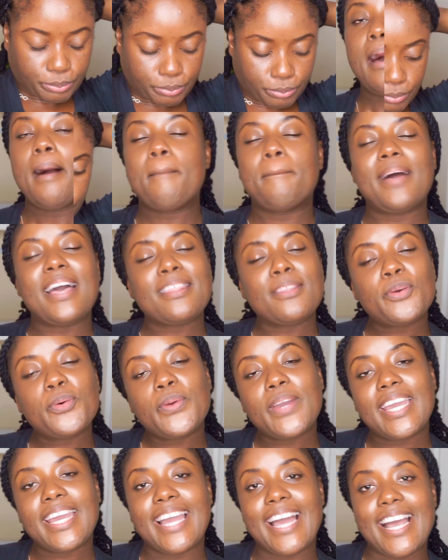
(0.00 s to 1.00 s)
By the
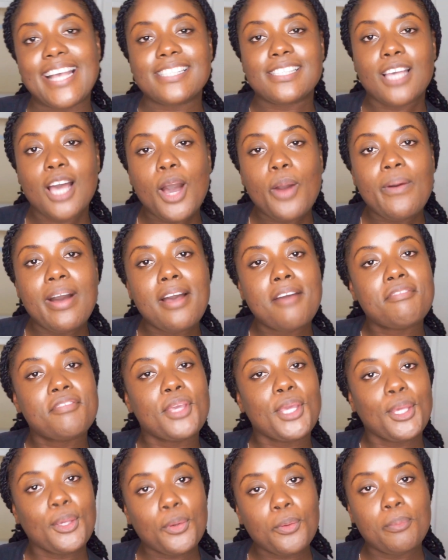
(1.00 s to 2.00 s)
way guys, how have
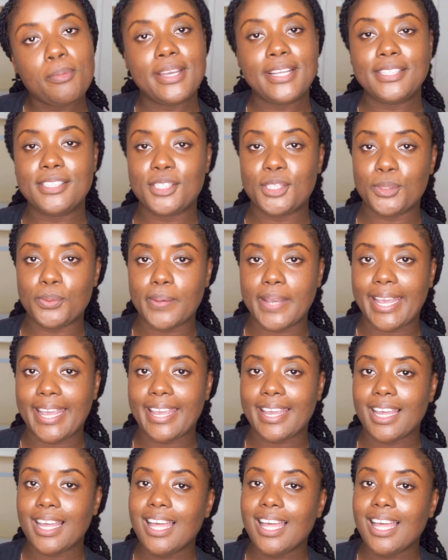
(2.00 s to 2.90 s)
you been doing?